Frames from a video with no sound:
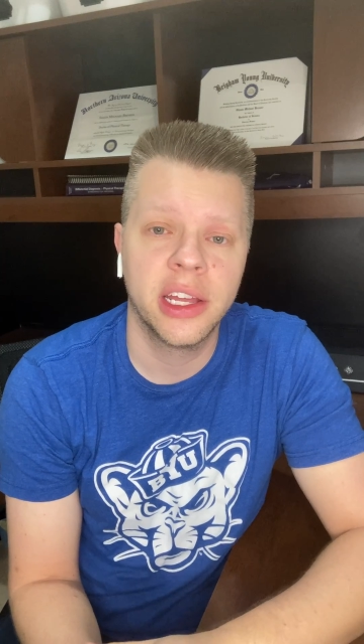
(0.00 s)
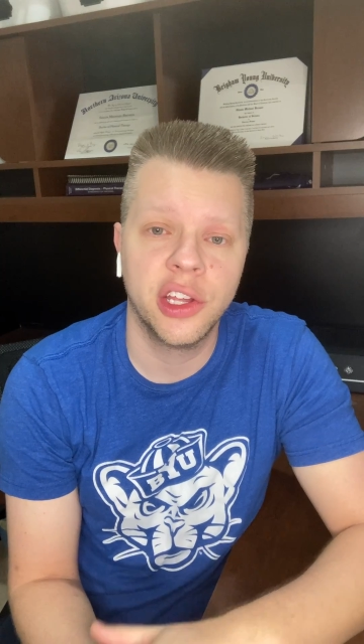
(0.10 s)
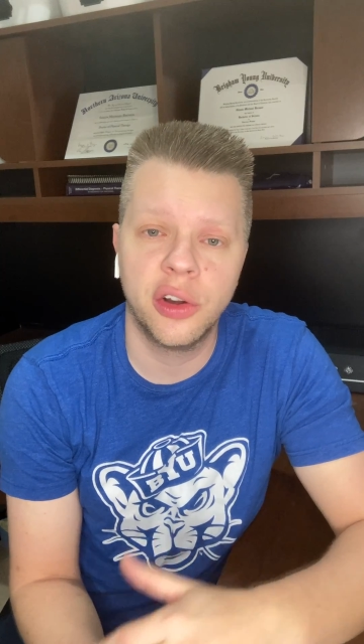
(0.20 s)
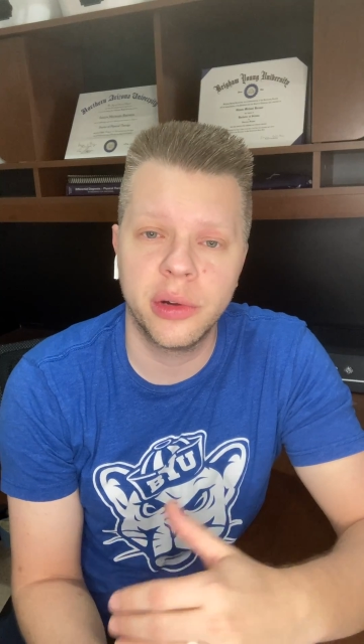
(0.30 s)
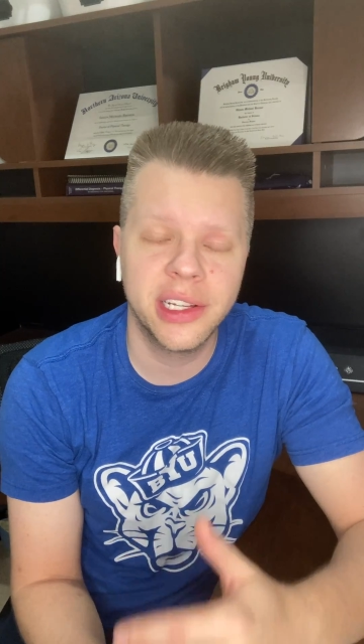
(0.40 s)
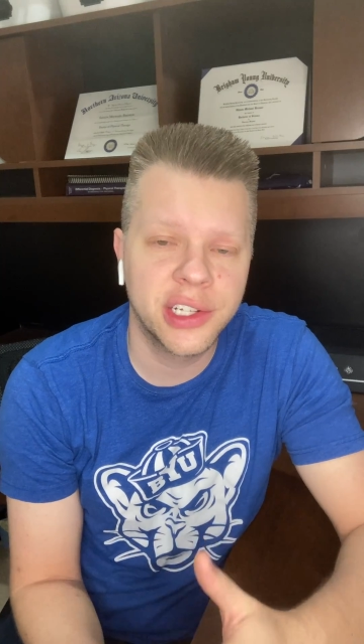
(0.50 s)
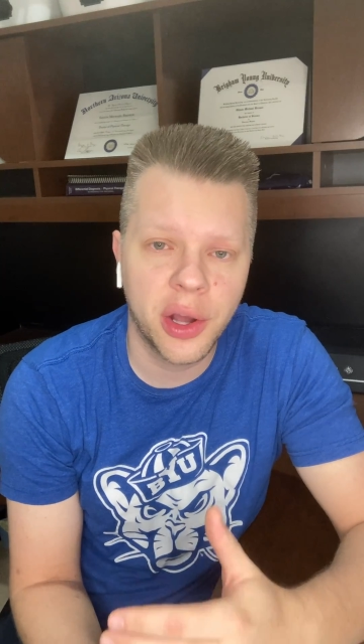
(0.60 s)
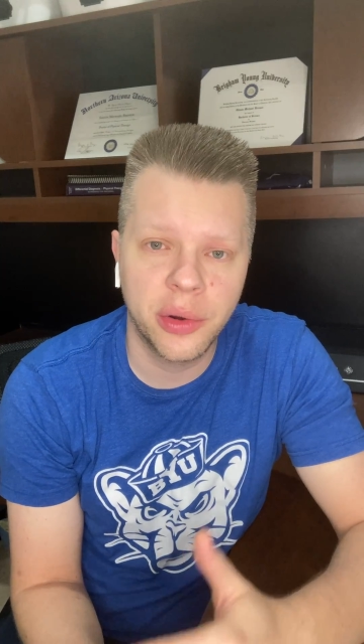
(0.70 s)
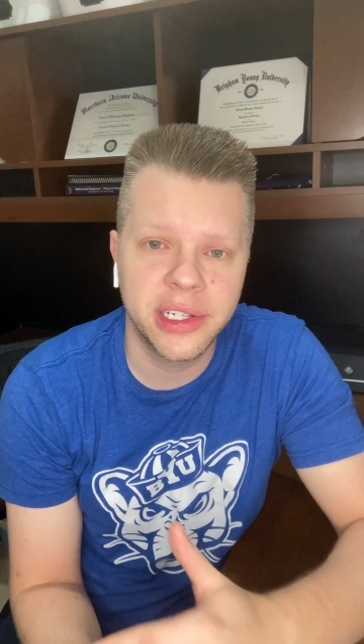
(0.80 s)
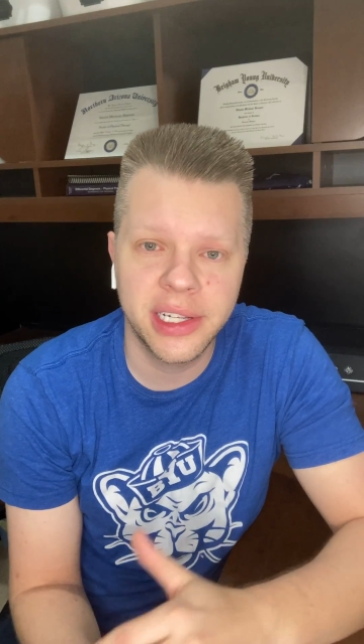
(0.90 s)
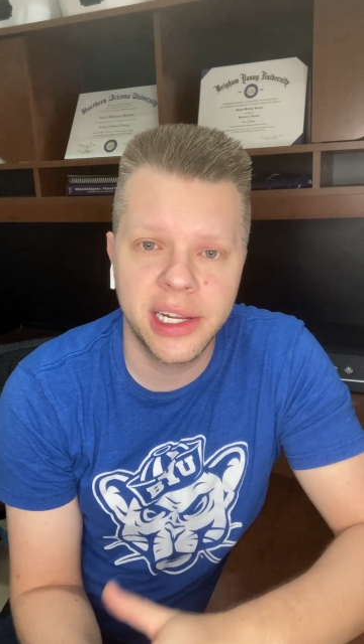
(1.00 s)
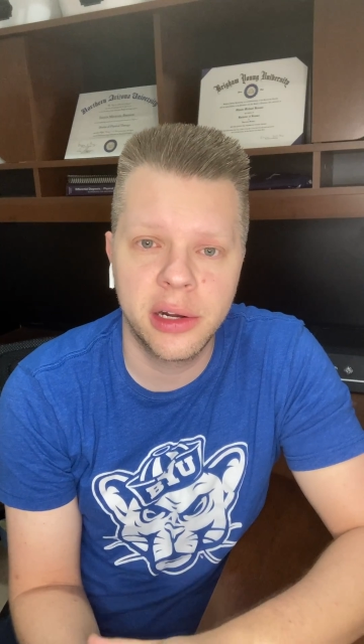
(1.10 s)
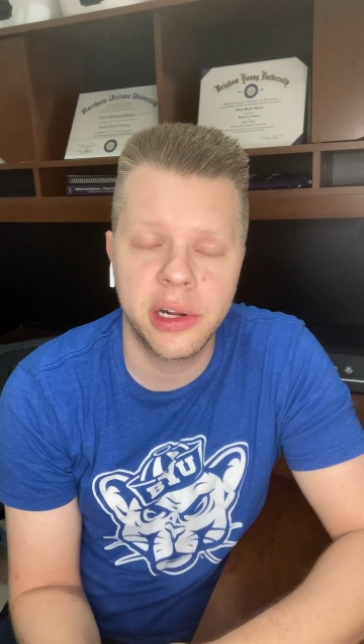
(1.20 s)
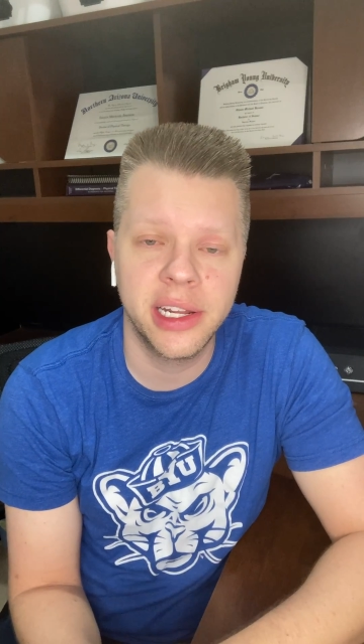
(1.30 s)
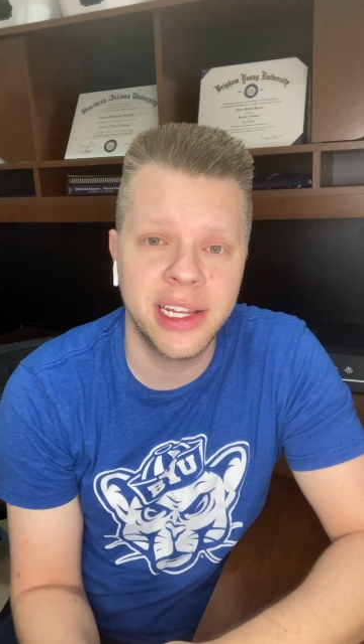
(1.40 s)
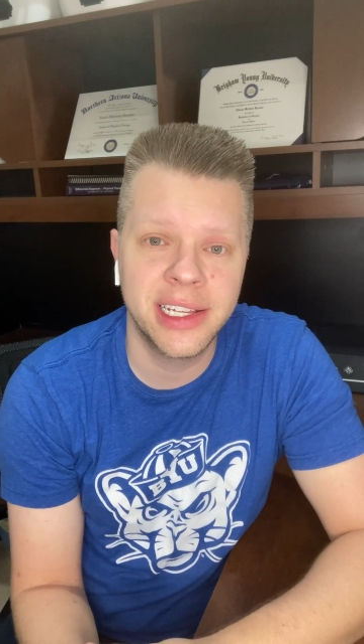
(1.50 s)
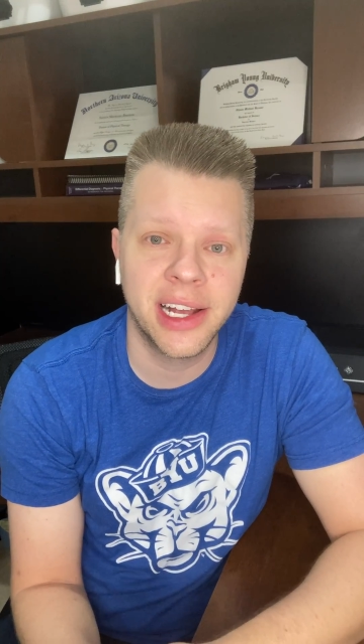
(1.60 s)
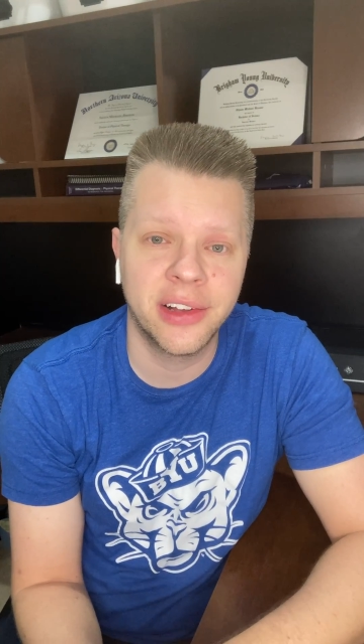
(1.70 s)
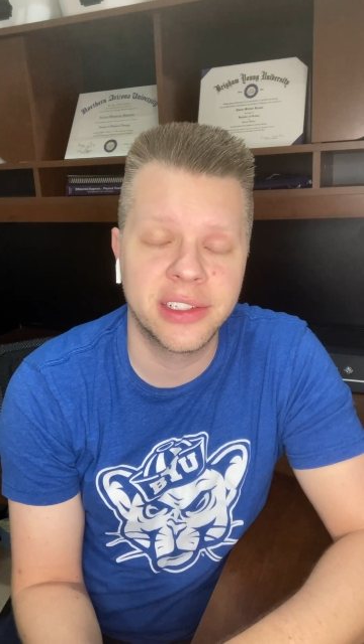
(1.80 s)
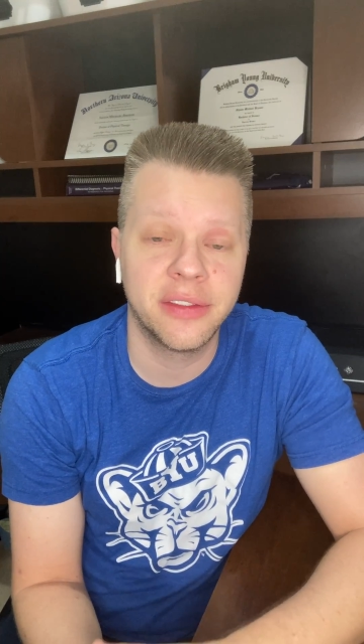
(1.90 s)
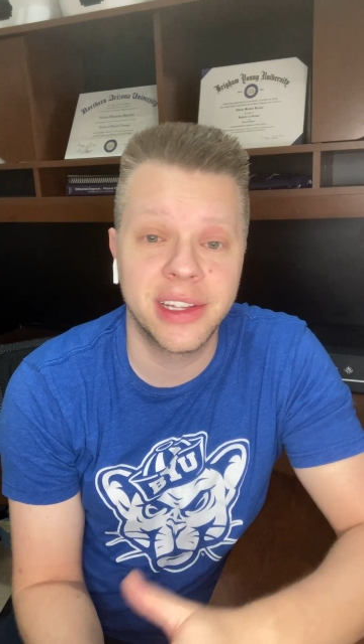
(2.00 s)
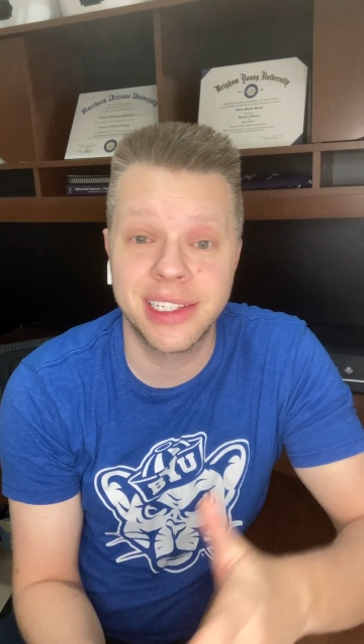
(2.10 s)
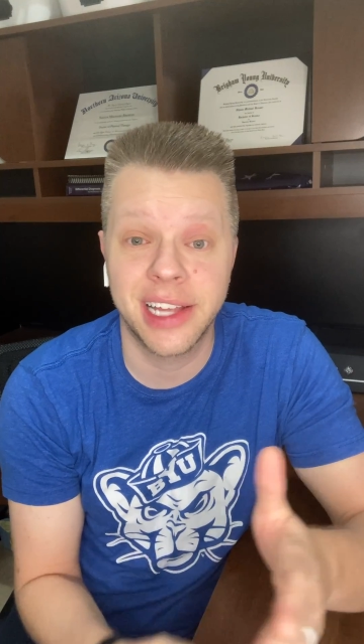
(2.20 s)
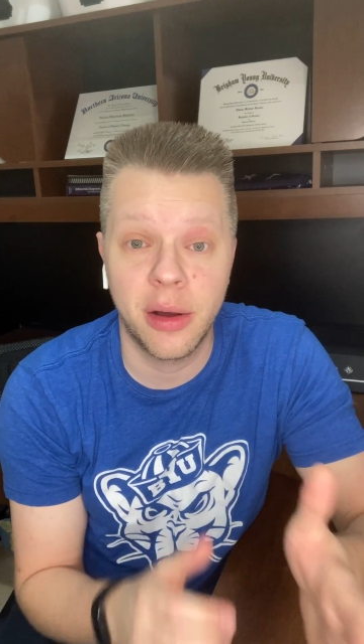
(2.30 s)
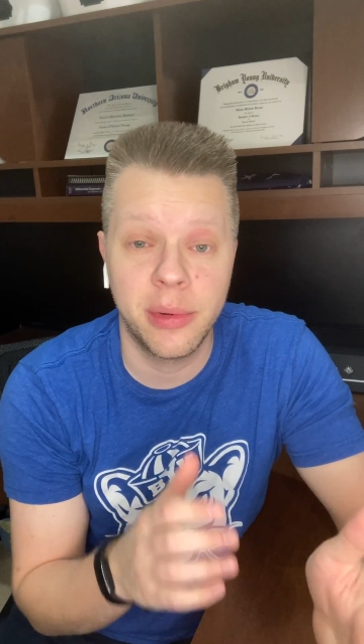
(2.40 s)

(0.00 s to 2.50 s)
You don't need to go into nitty-gritty details of this is